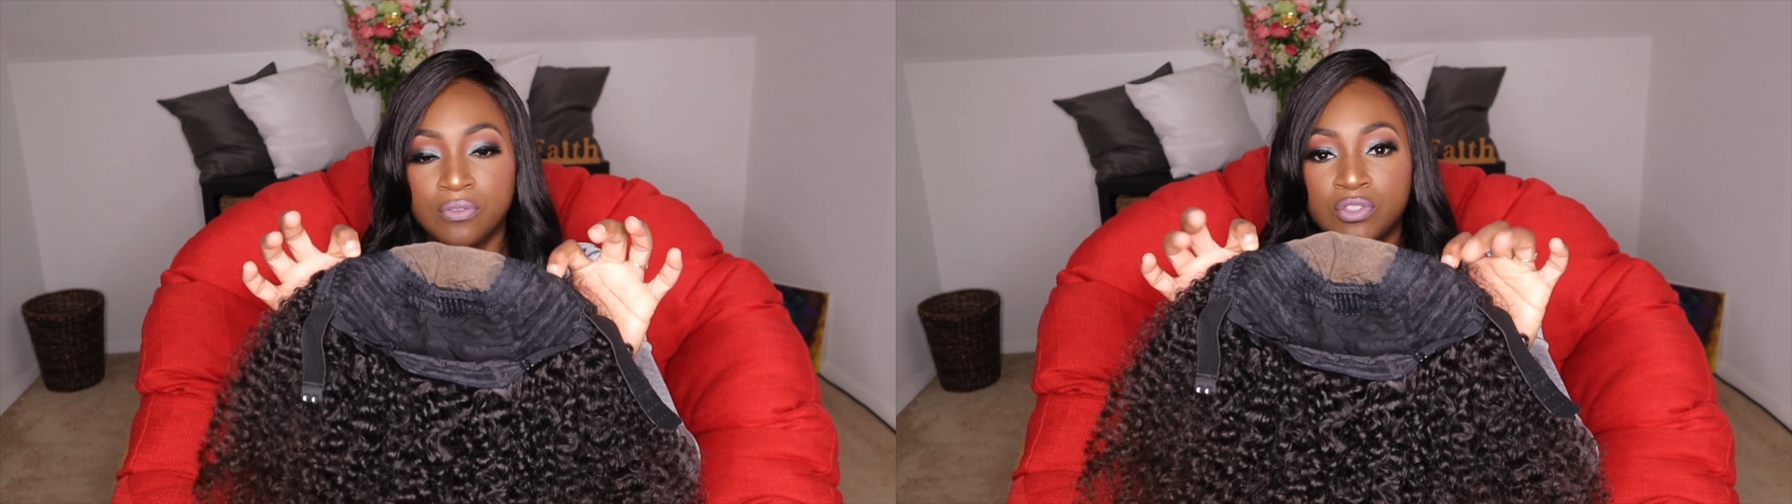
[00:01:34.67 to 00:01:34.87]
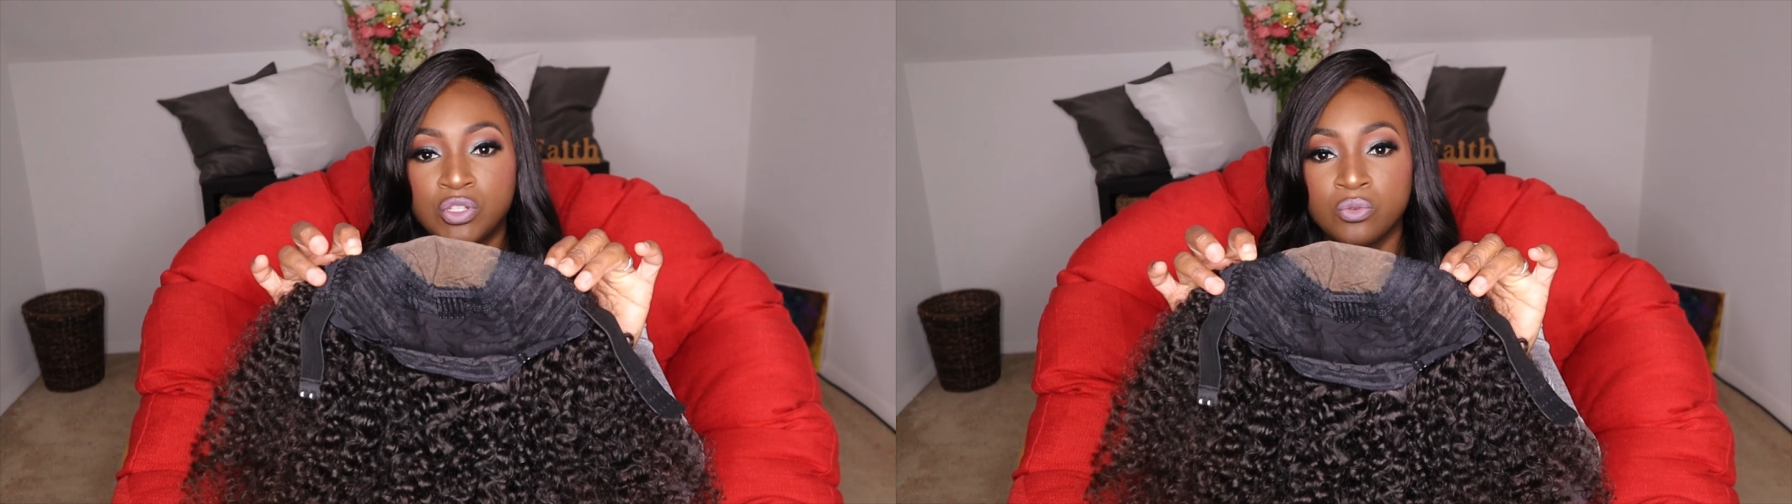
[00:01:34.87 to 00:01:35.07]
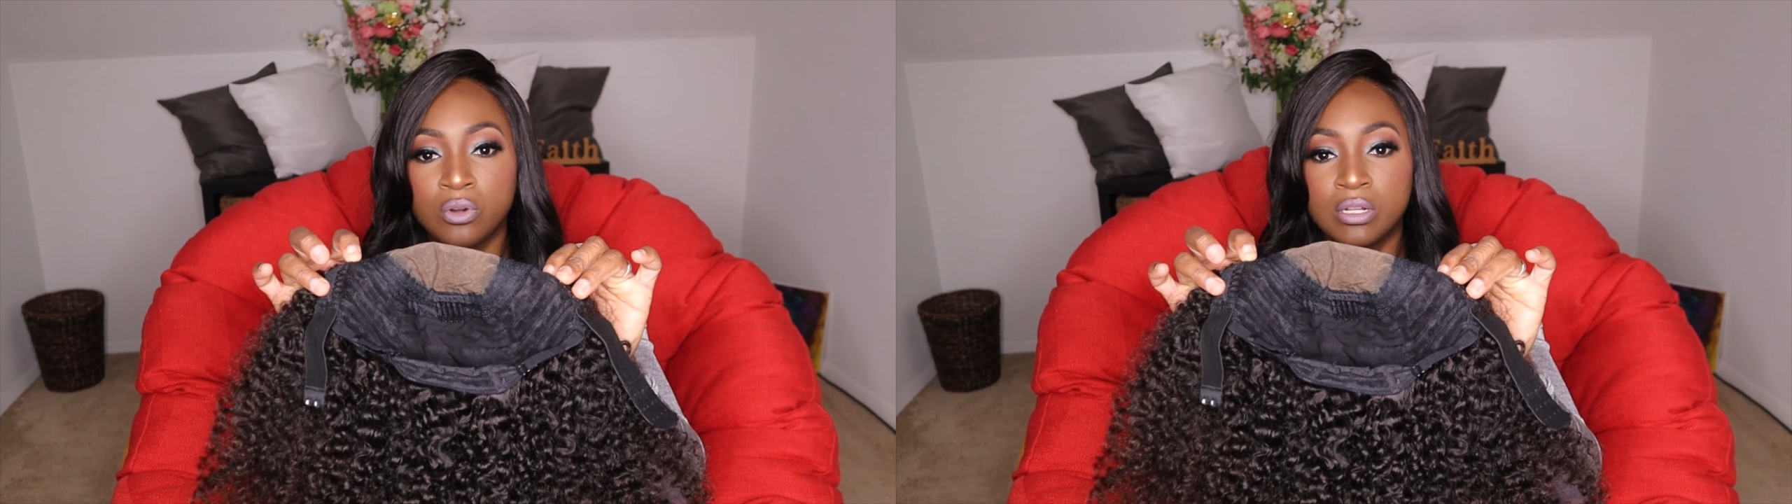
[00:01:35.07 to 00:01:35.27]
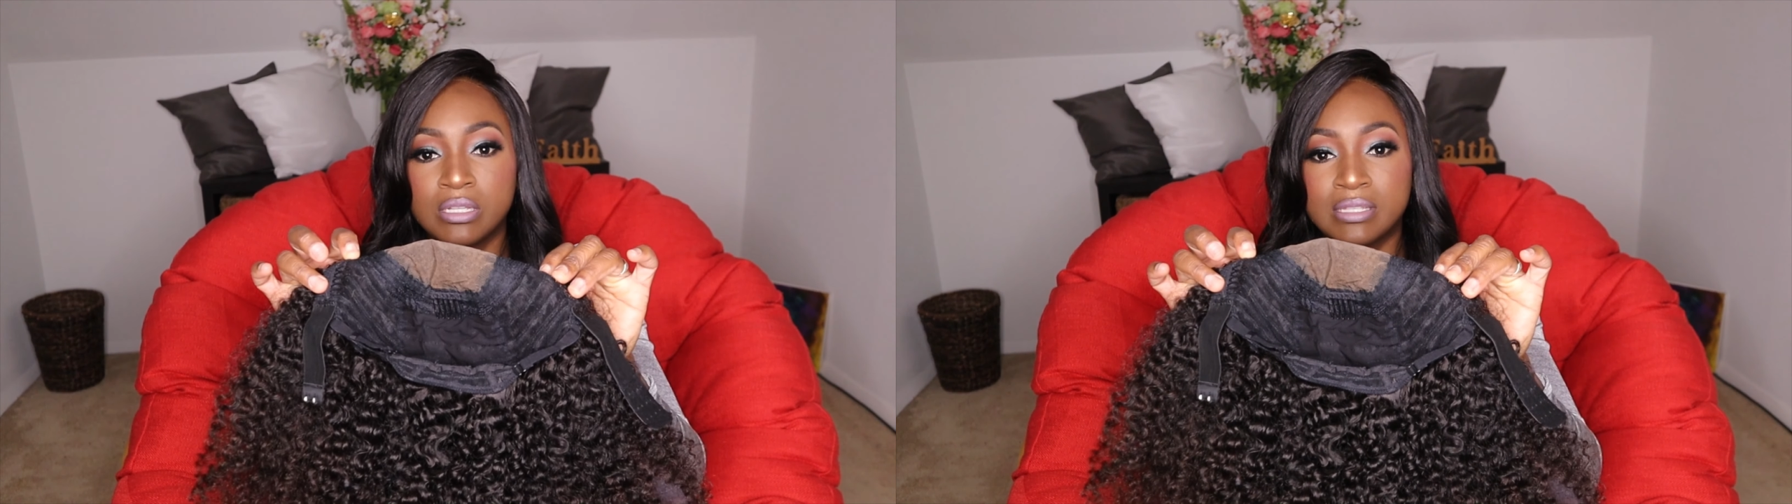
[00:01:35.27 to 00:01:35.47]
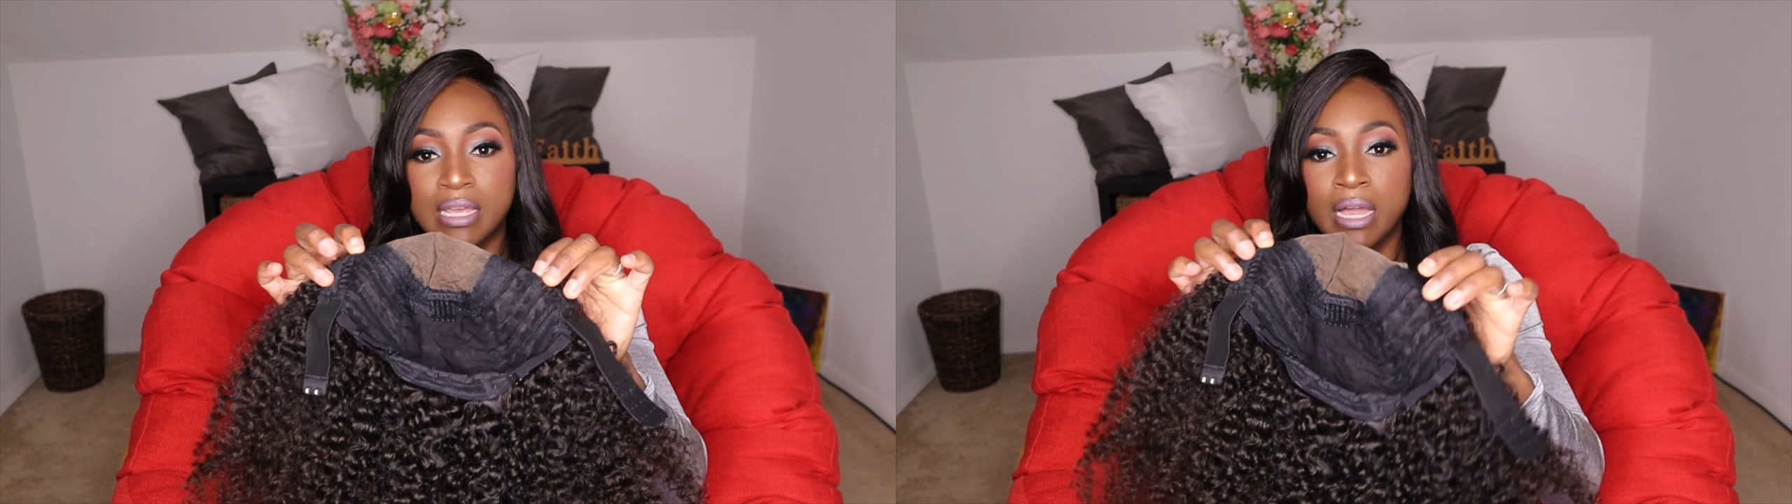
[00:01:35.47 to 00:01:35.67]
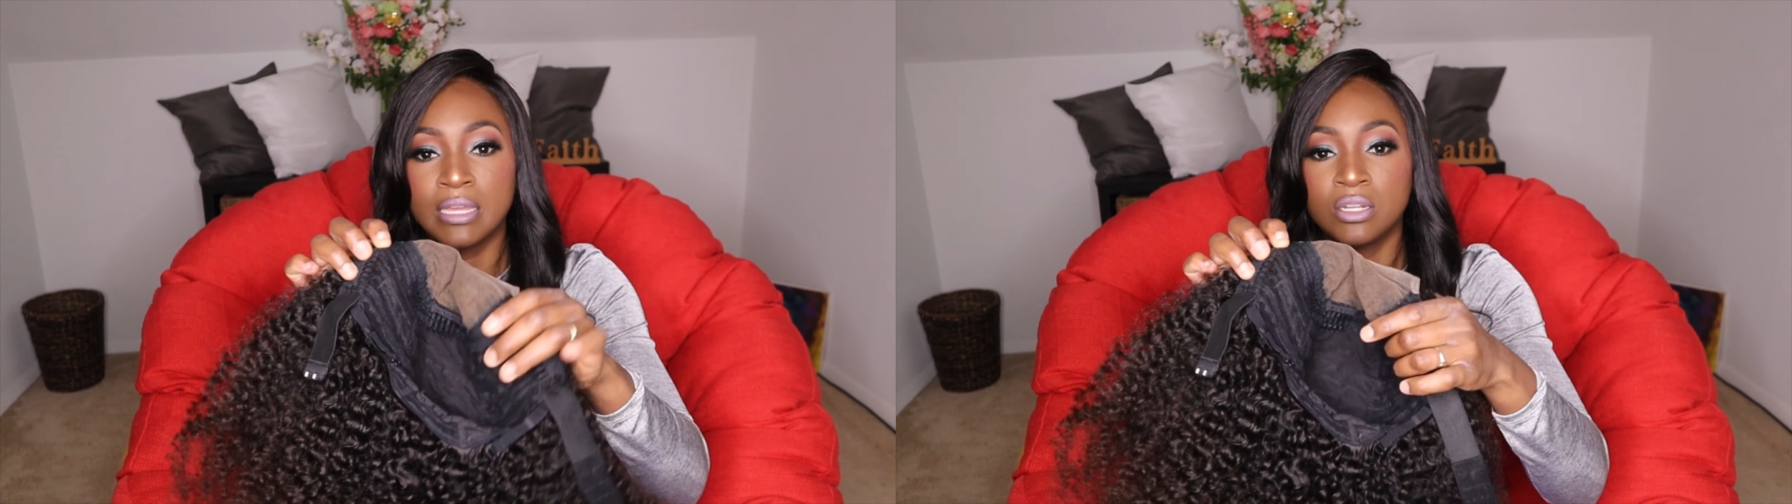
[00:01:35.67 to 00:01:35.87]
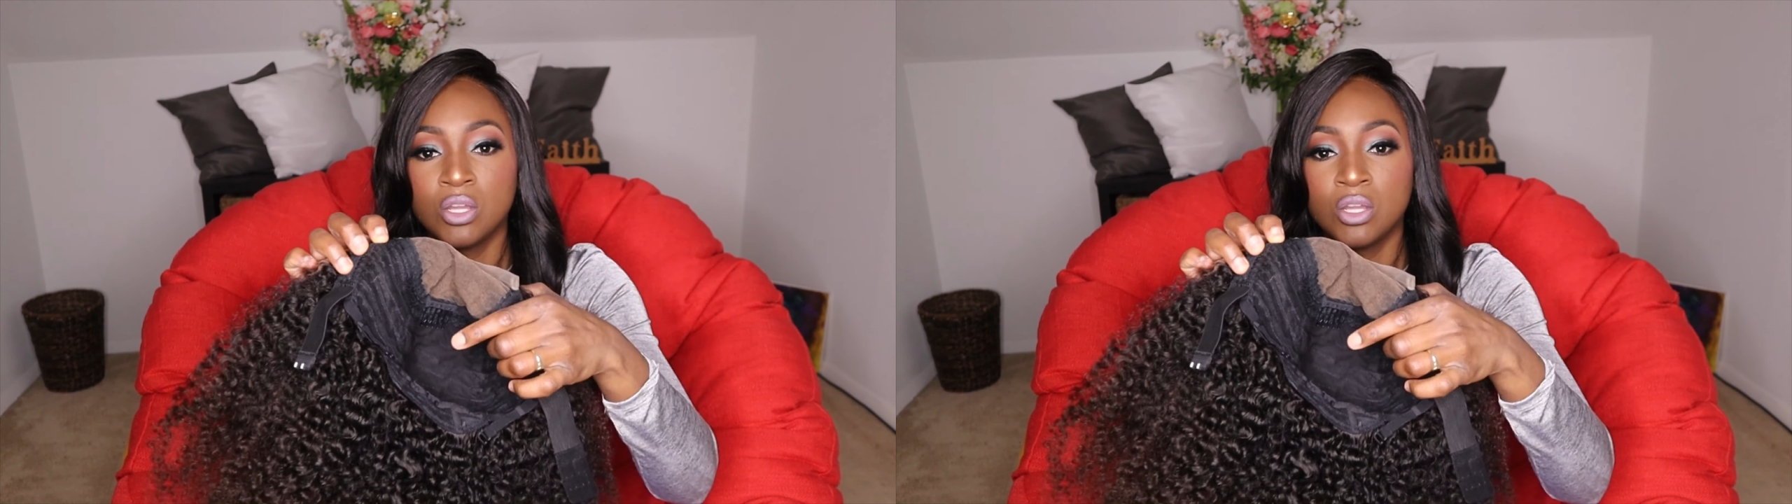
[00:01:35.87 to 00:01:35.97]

you have 2 on this side,